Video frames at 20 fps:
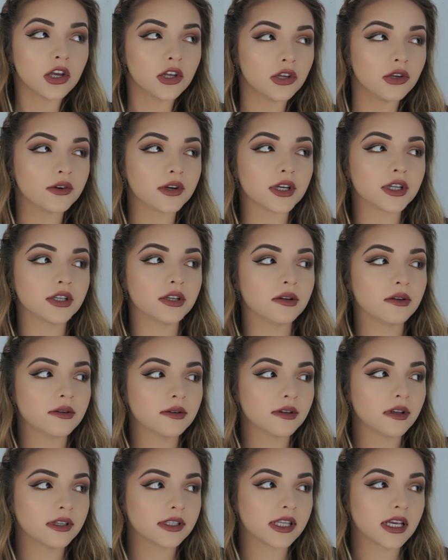You can
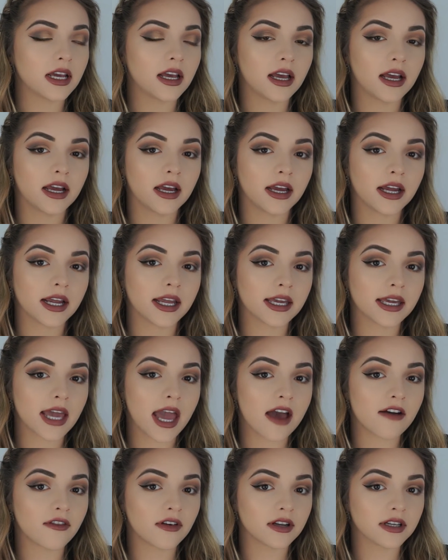use the
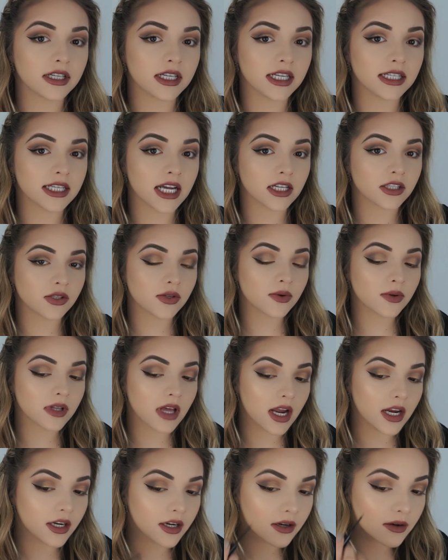Kat Von D tattoo
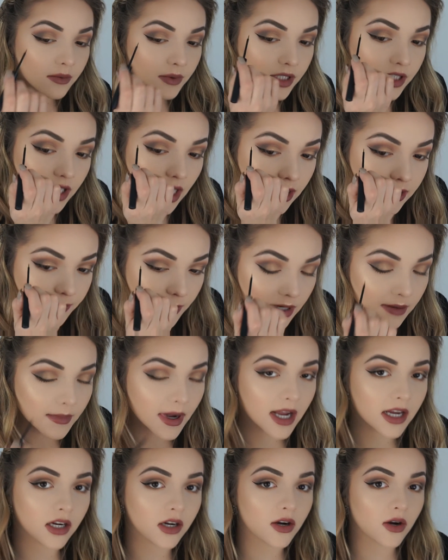liner, which has been
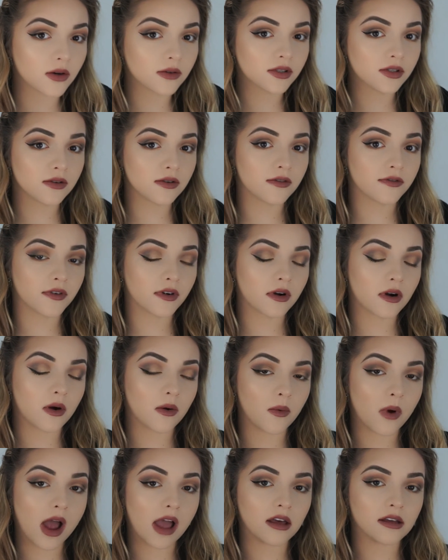my go-to for a
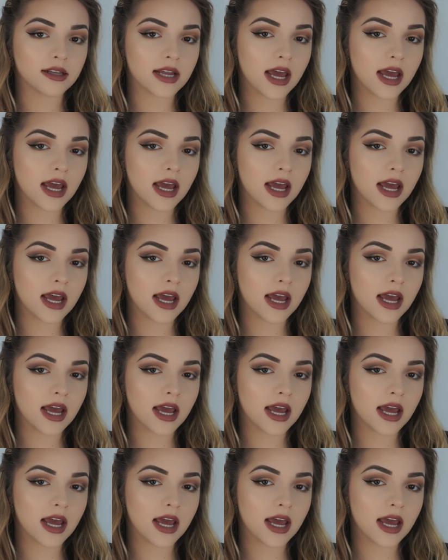while